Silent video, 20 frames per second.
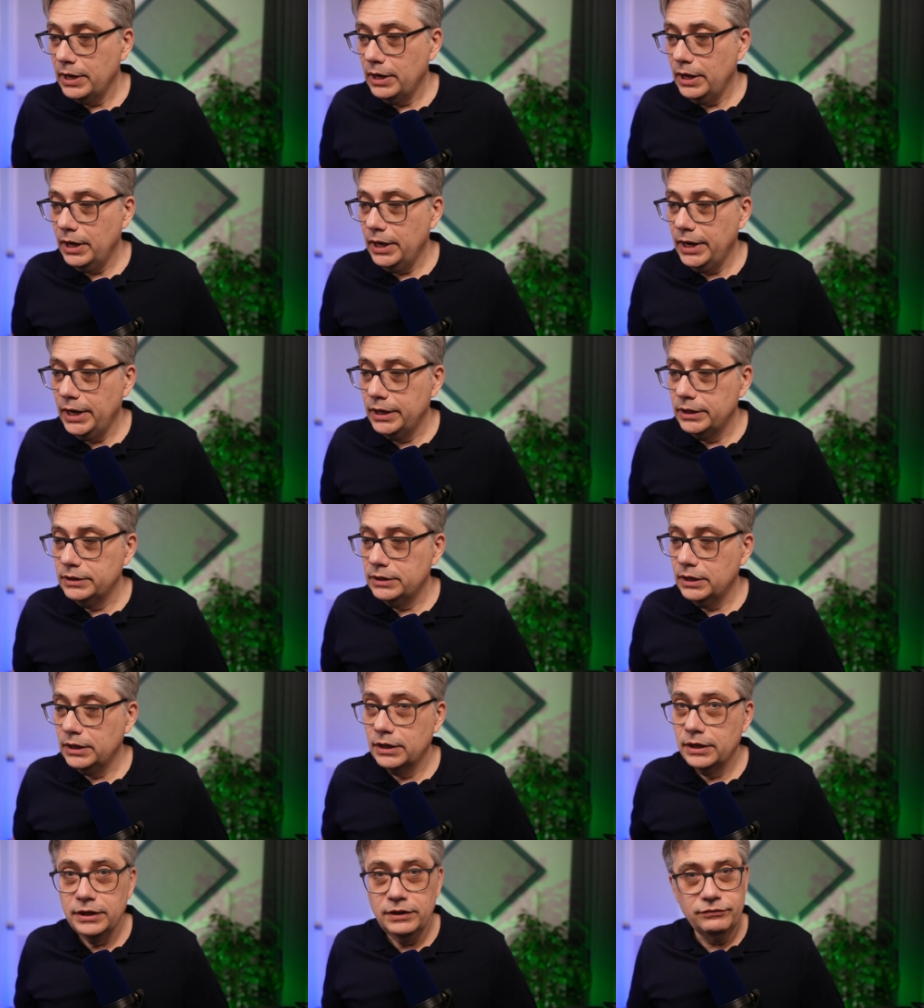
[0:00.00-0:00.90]
And
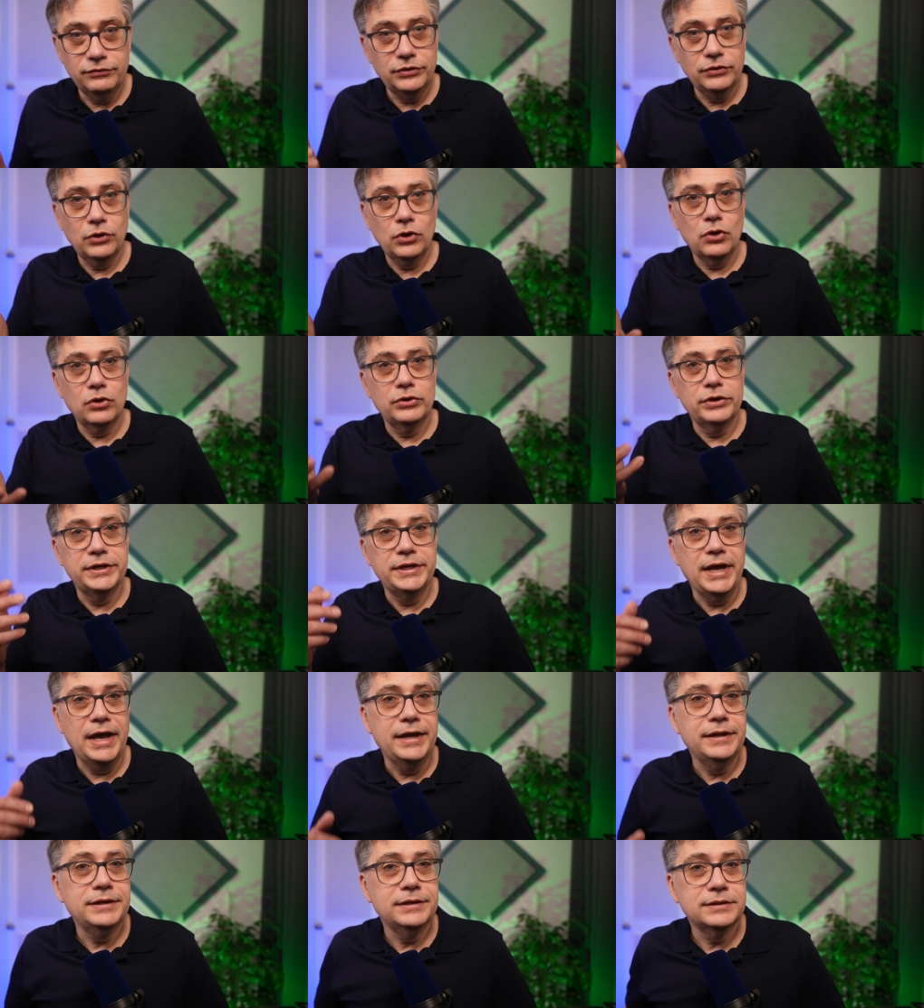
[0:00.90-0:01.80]
uh, if you're already
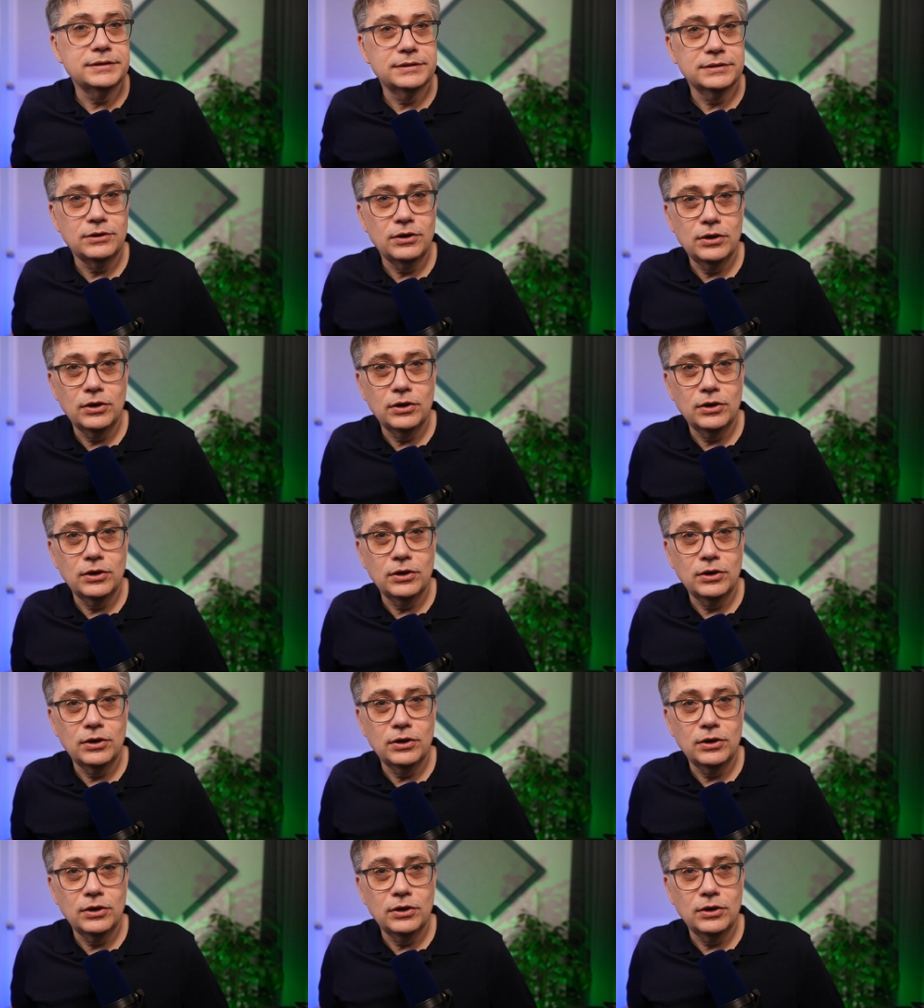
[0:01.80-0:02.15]
at it,